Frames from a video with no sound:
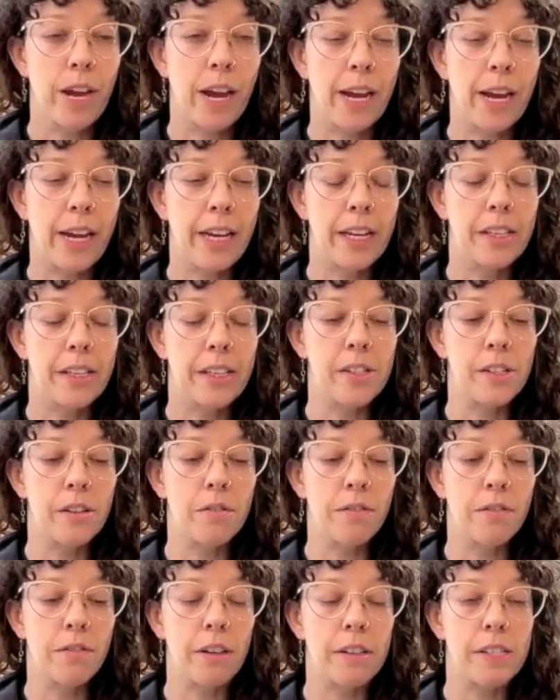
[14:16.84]
Okay. And
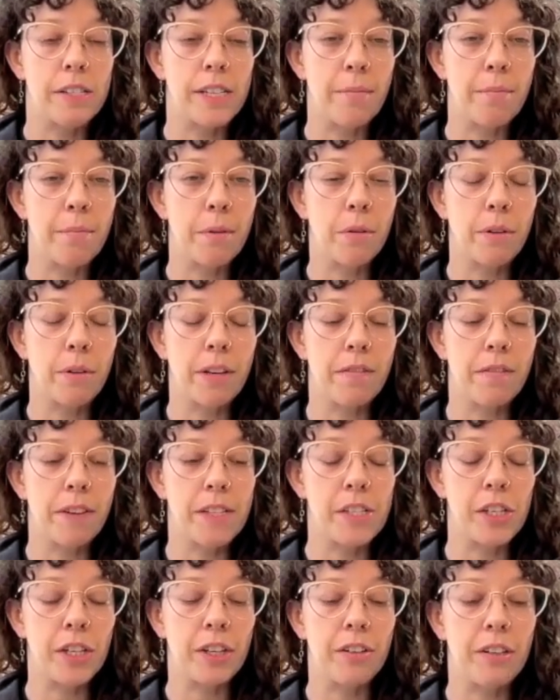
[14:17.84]
so, for example, if
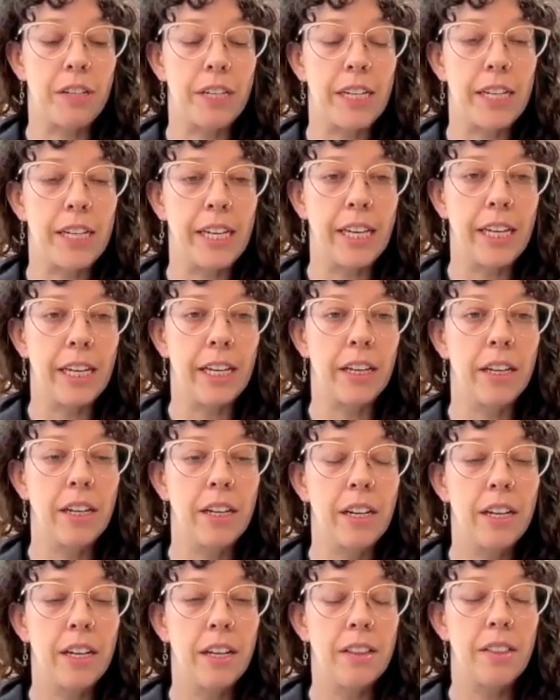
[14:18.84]
it's your knee,
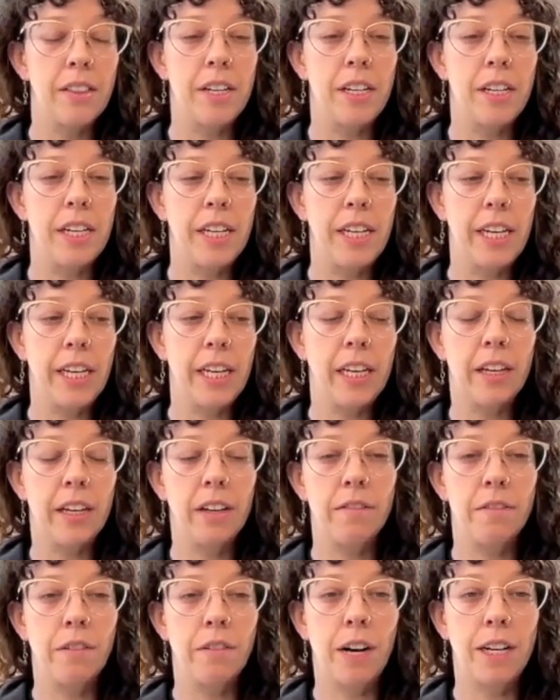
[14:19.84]
the
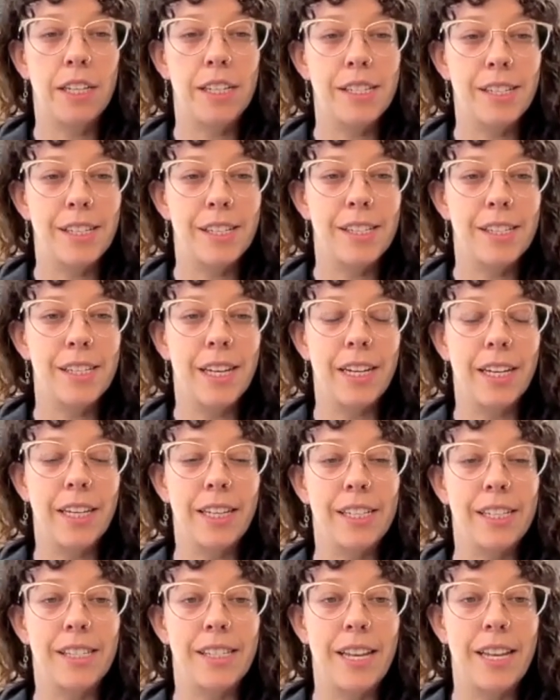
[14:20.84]
knee flexes and
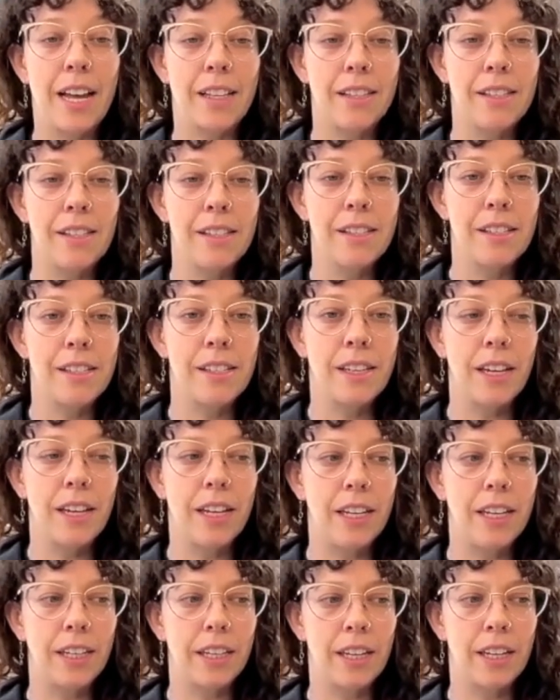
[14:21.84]
extends,
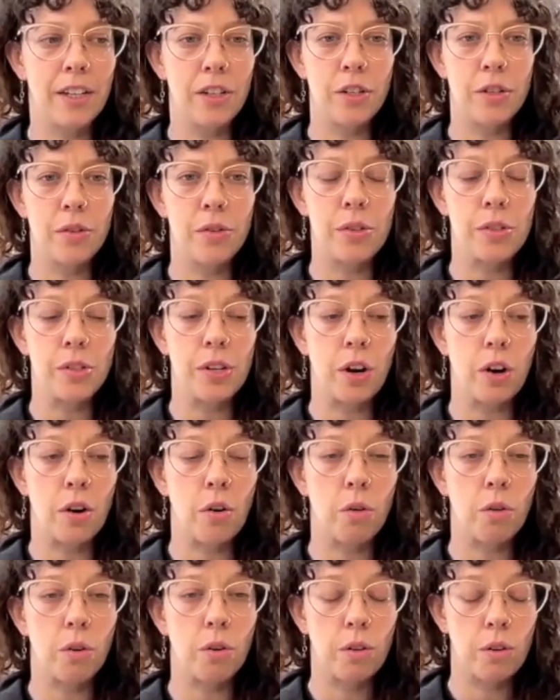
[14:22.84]
and it can do
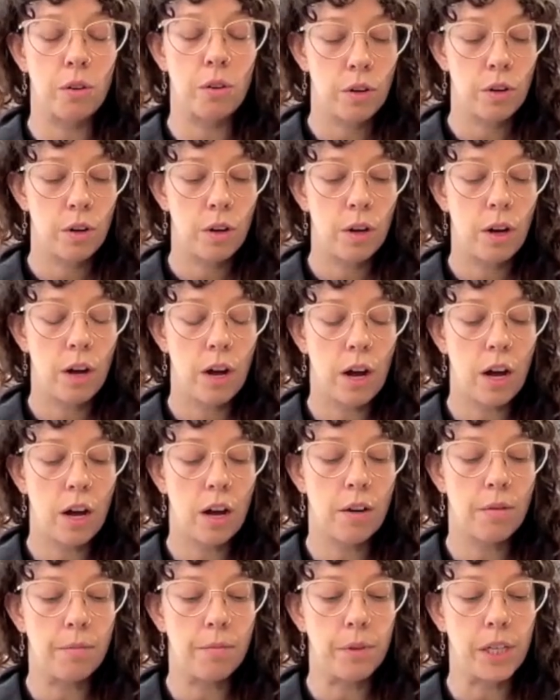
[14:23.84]
so,
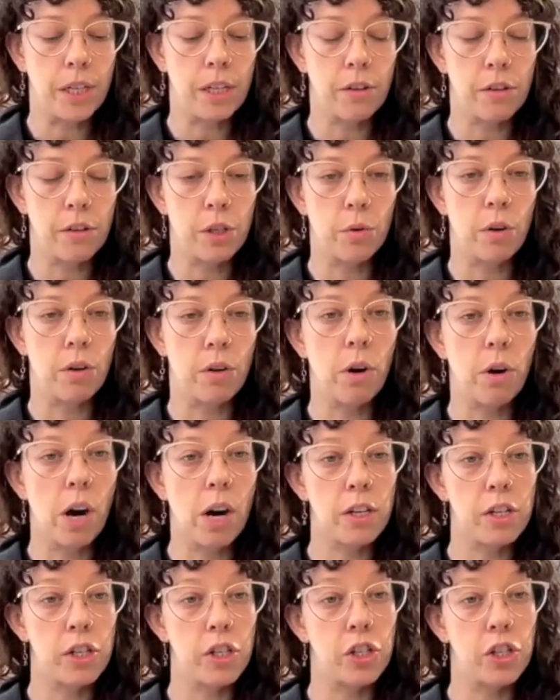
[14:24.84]
to a
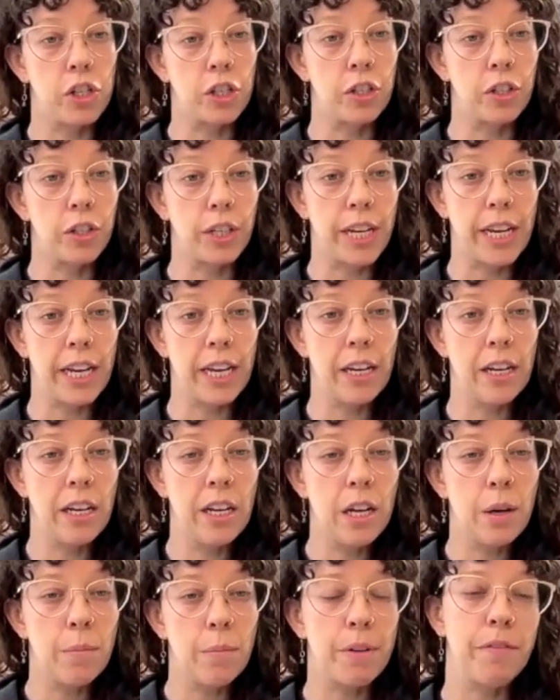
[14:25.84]
large degree.
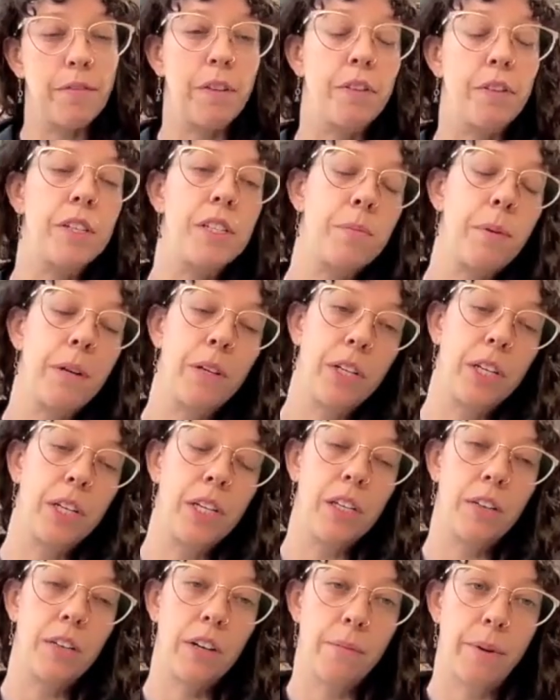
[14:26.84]
But for this
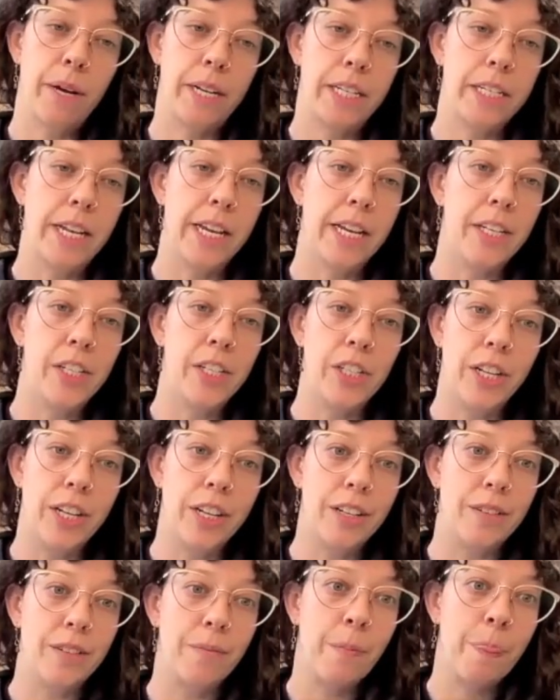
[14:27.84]
particular
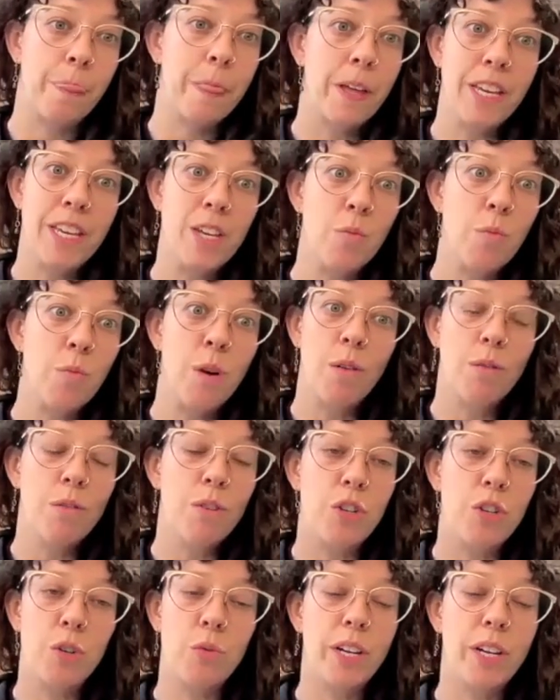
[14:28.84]
meditation, you
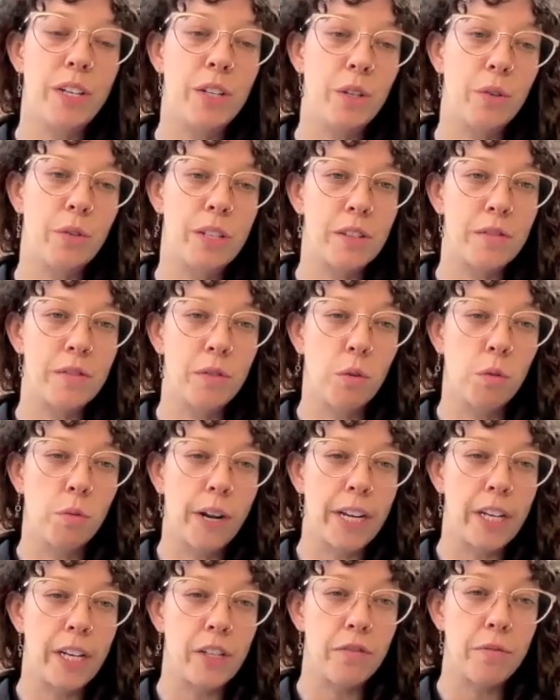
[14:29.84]
won't do it to its full
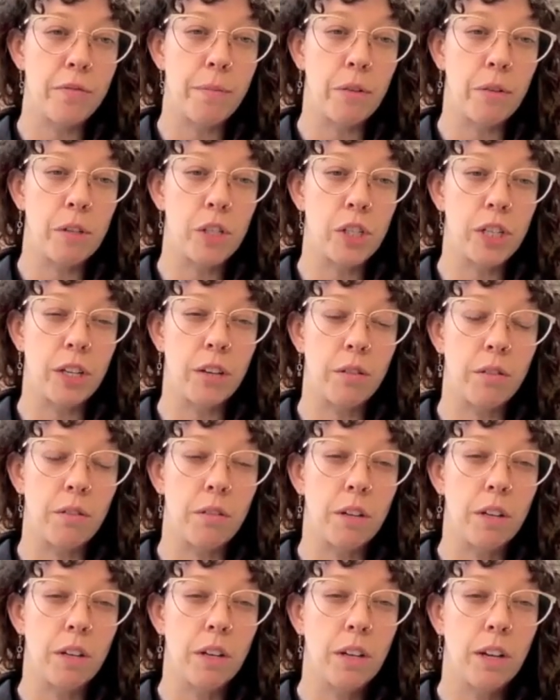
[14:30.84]
range of
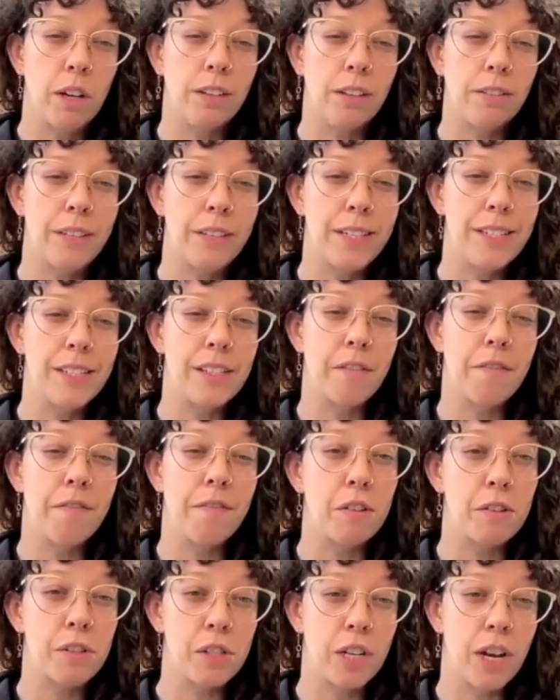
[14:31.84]
motion, at least the
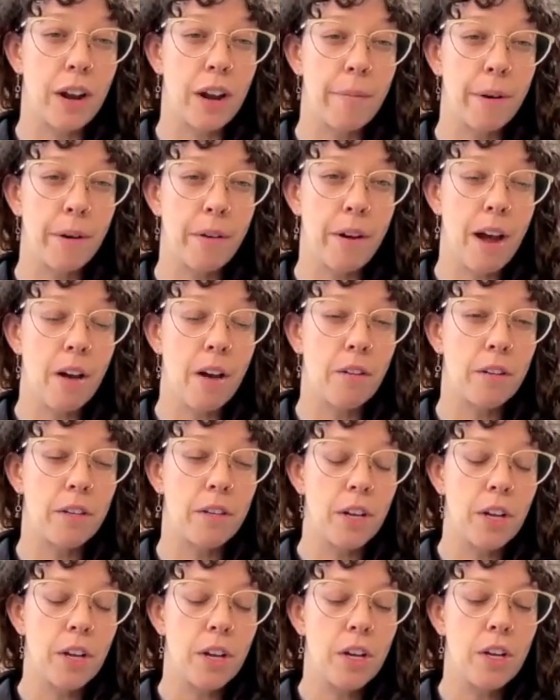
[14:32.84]
first time
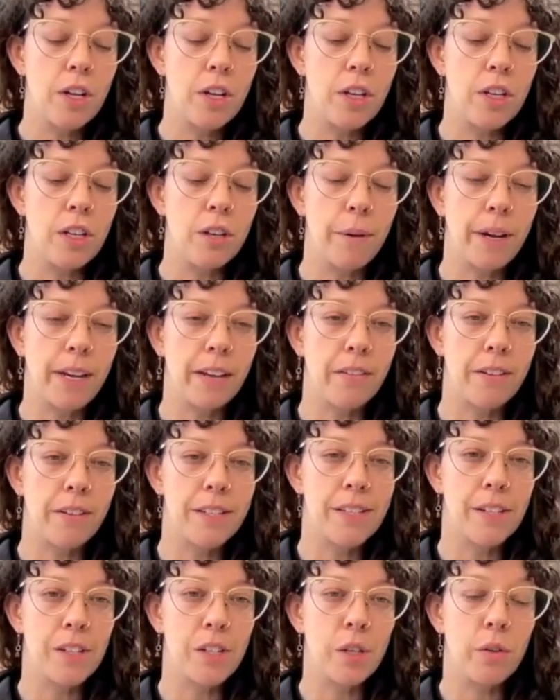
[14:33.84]
around. You might
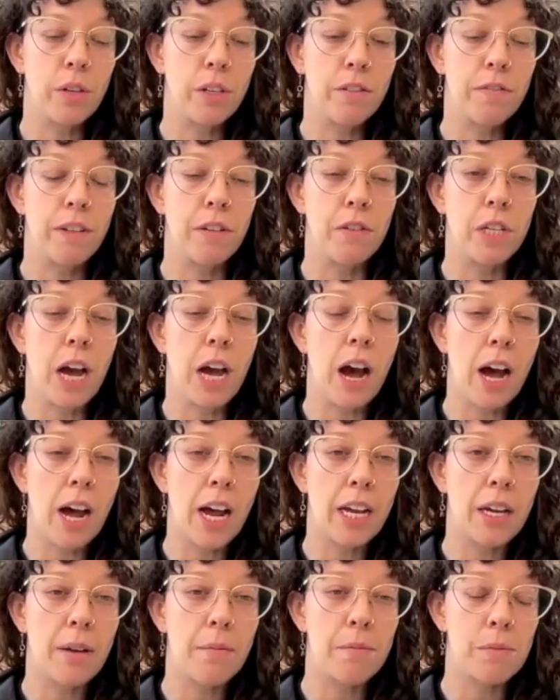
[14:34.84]
listen to it a few
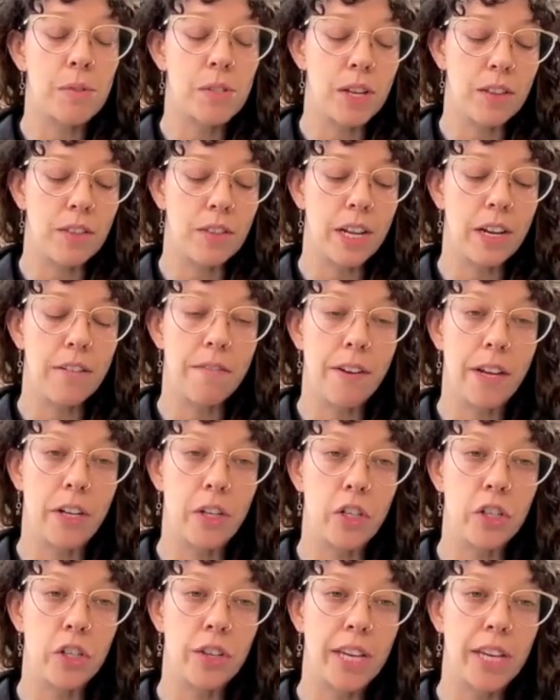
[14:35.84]
times and then
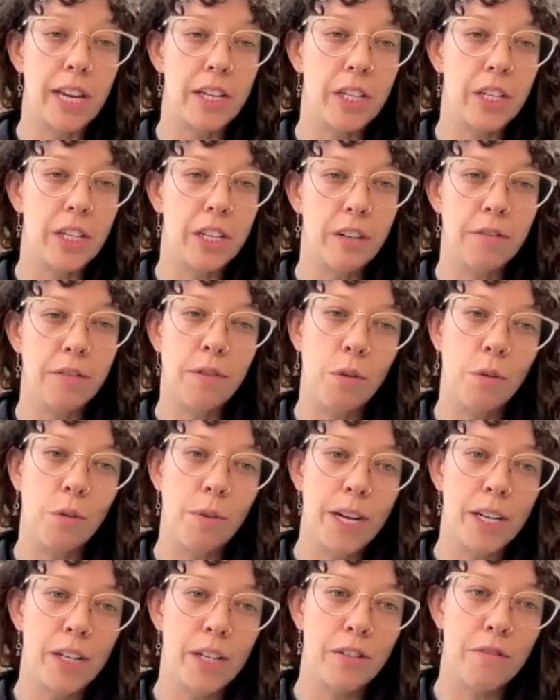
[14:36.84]
eventually get to your full
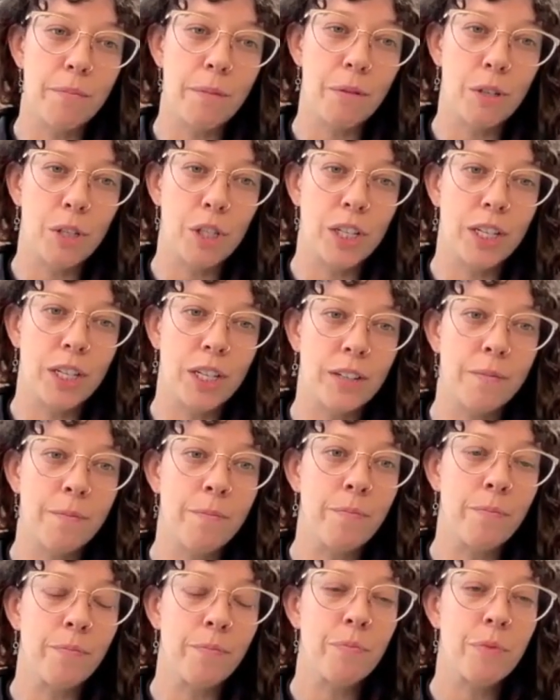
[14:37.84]
range of motion.